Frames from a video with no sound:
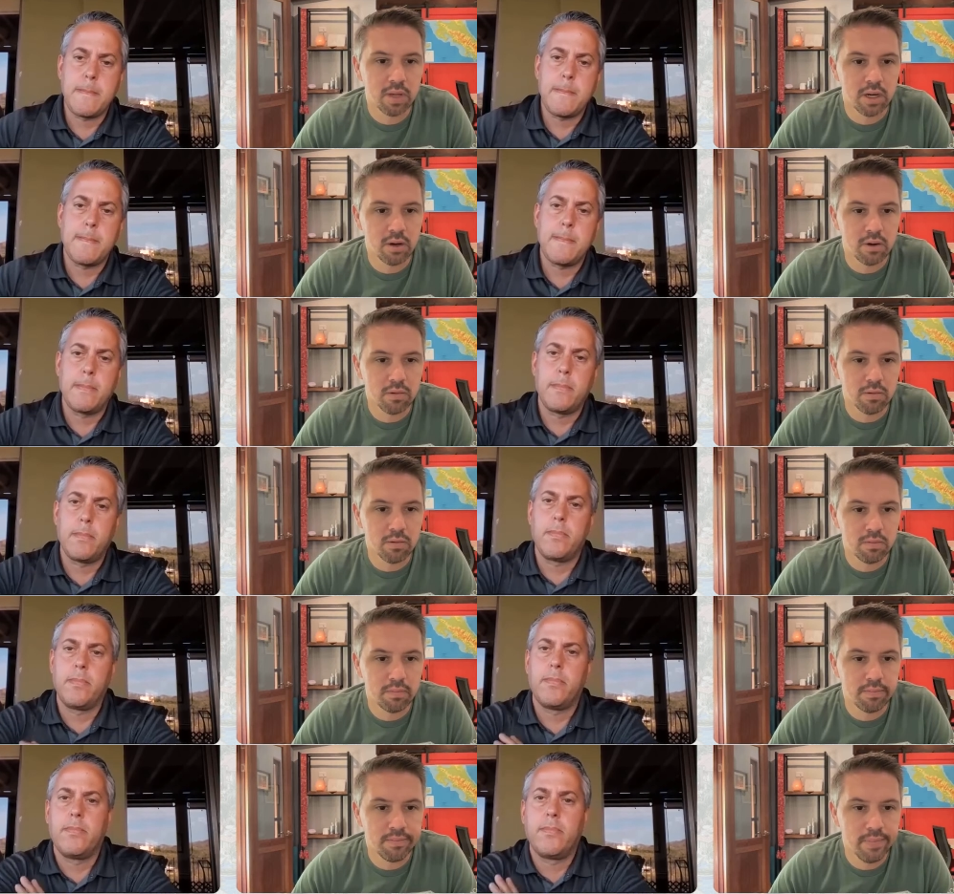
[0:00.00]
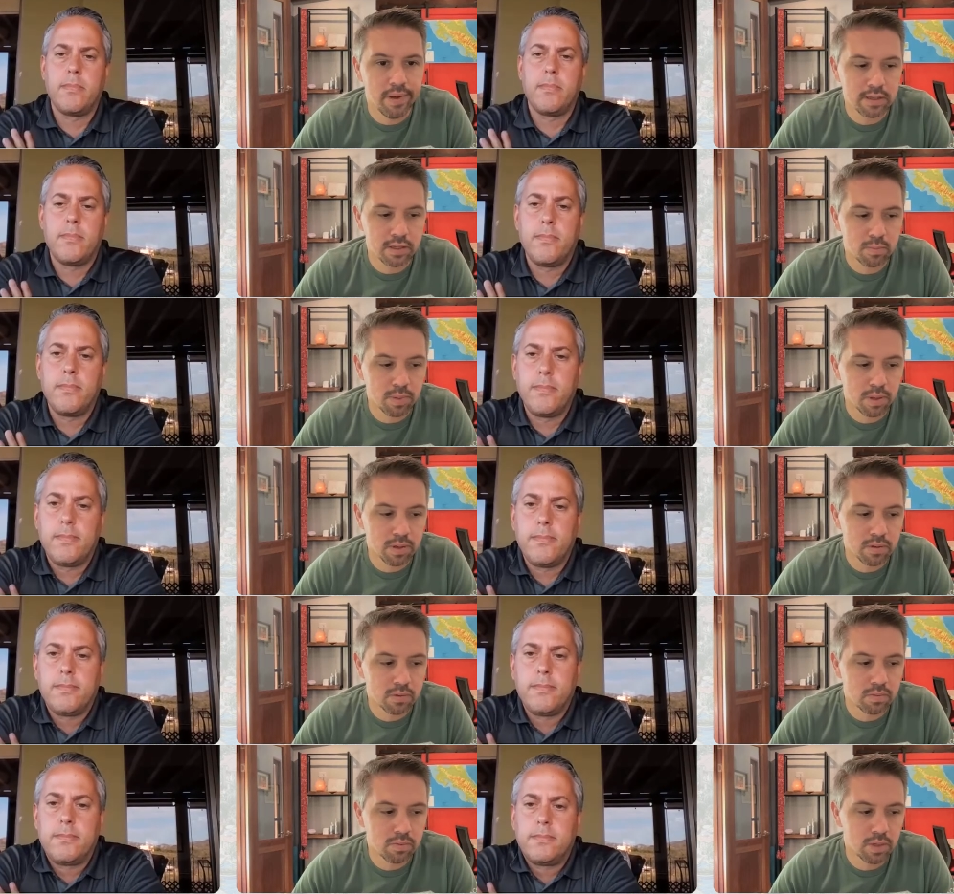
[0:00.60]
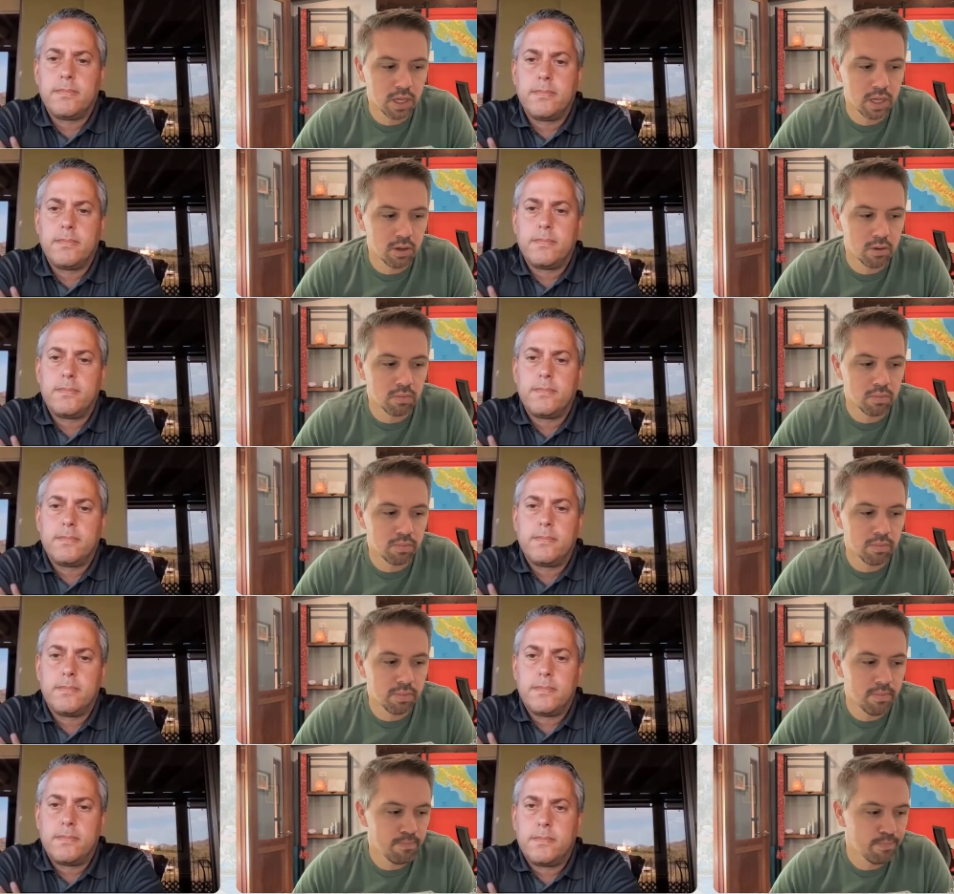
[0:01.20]
Speaker 1: you know i suppose you know
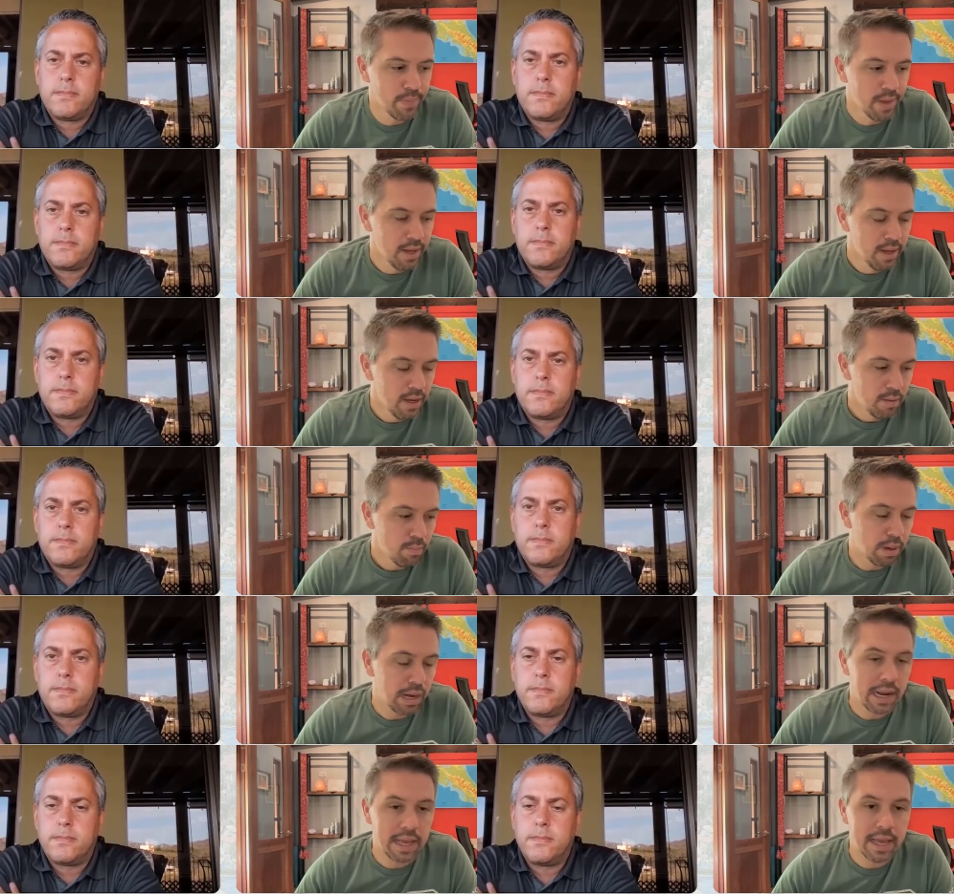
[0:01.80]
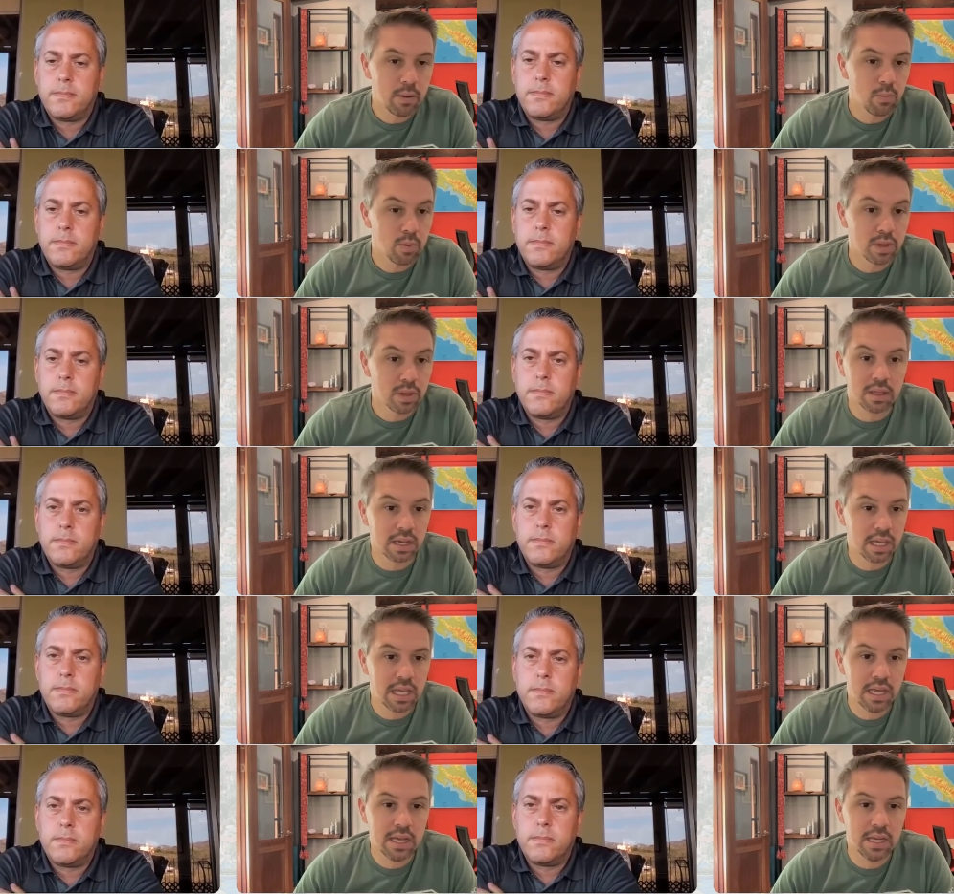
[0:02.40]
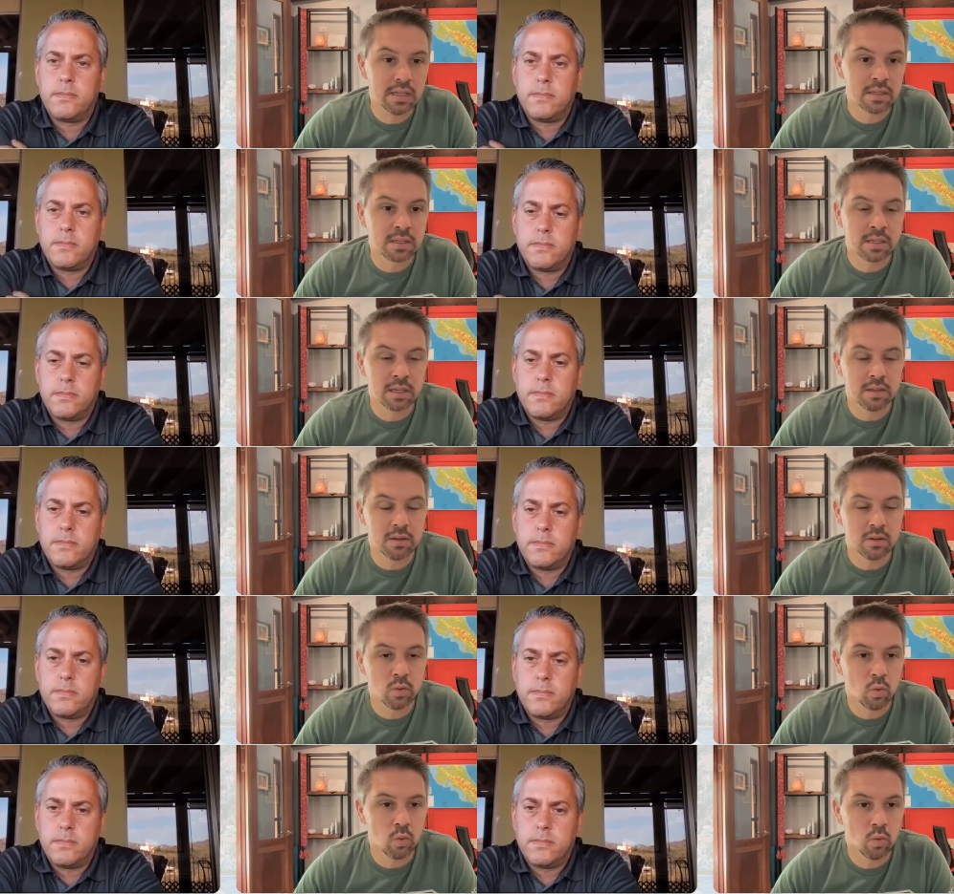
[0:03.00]
playing with other kids
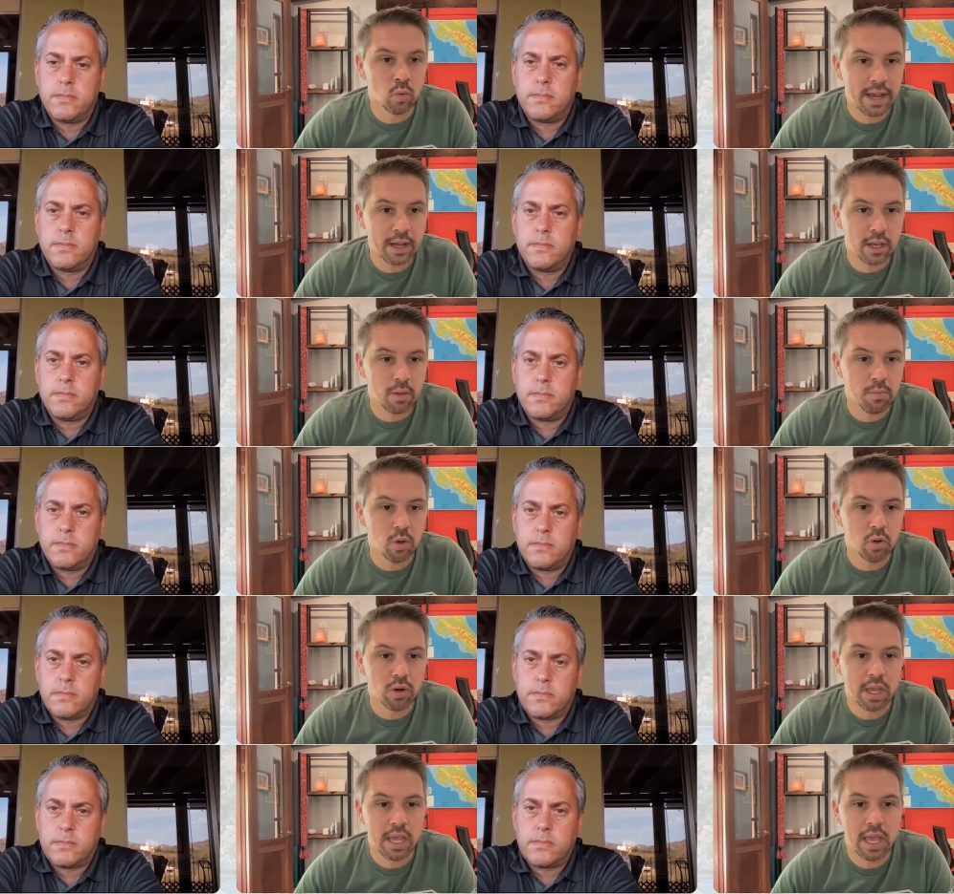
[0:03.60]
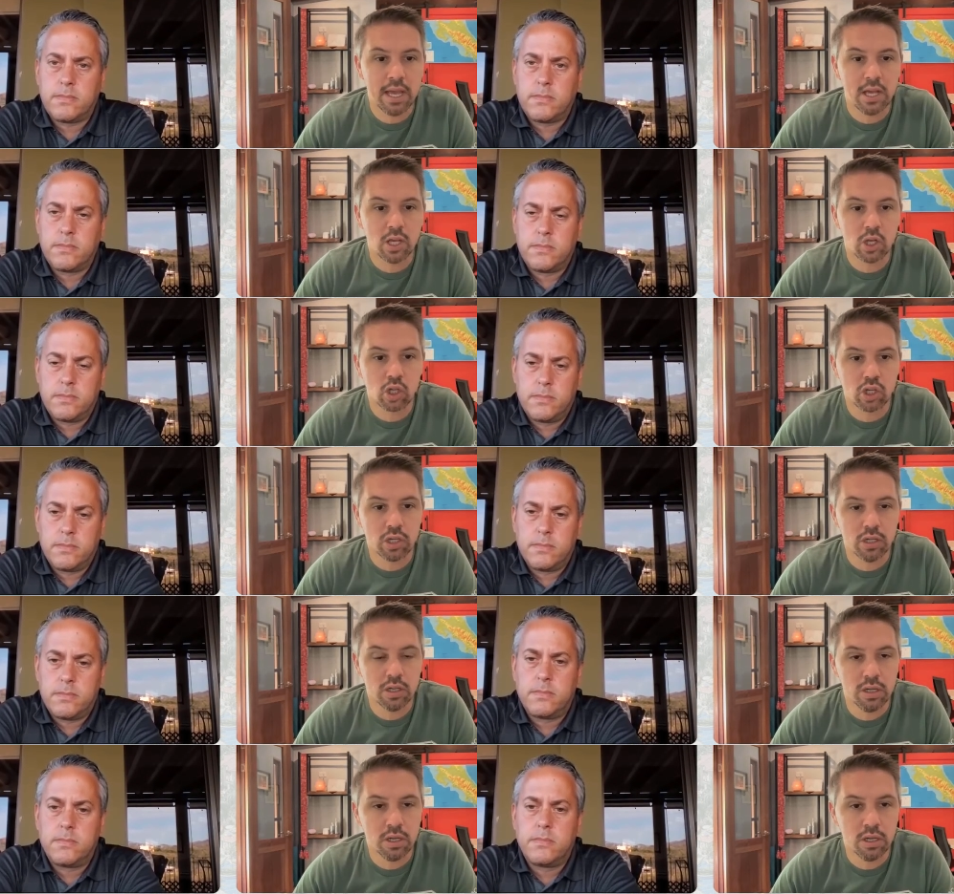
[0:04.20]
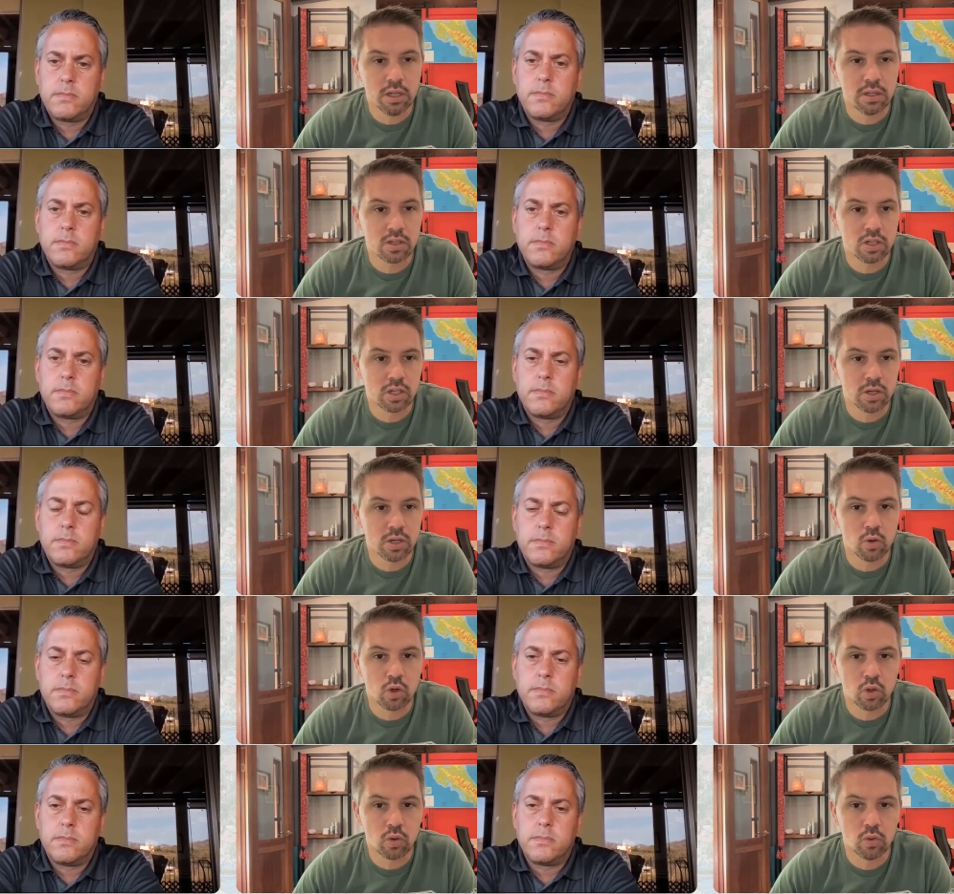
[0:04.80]
and all that communication and
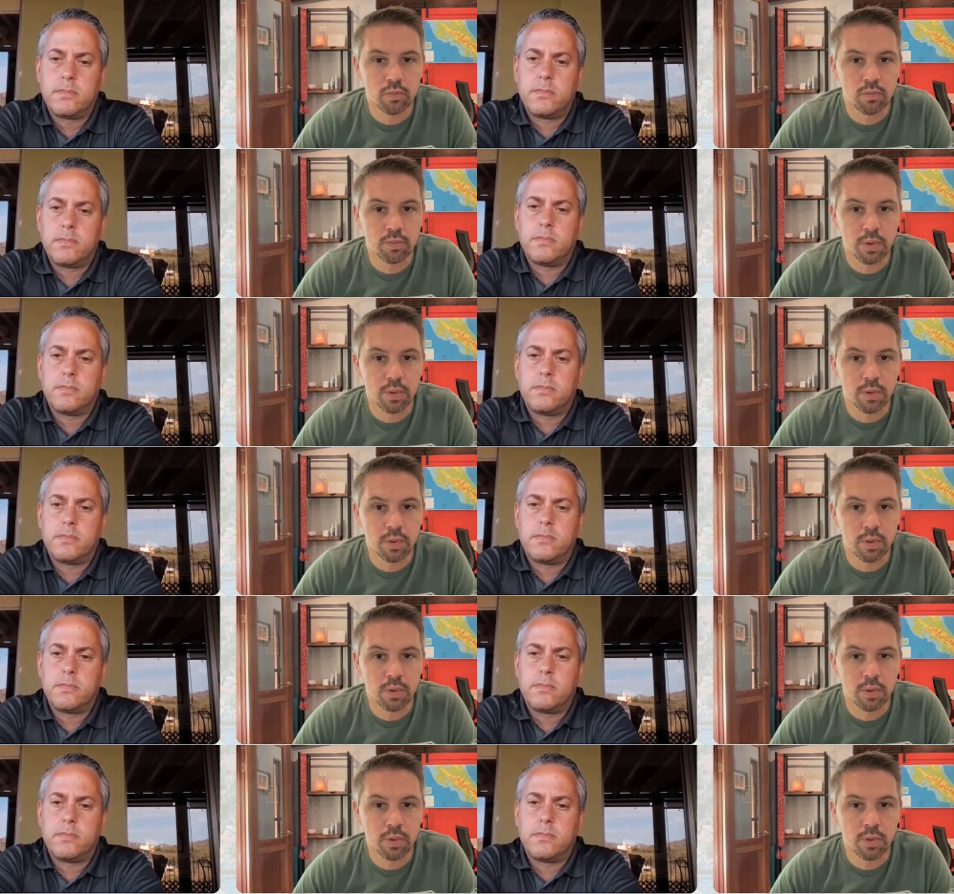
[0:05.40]
social,